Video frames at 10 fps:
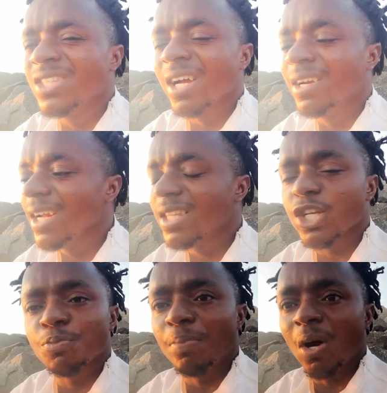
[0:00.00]
the
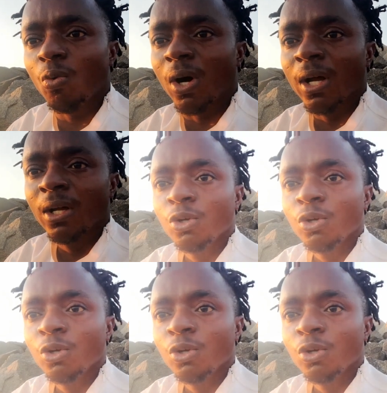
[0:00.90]
greatest power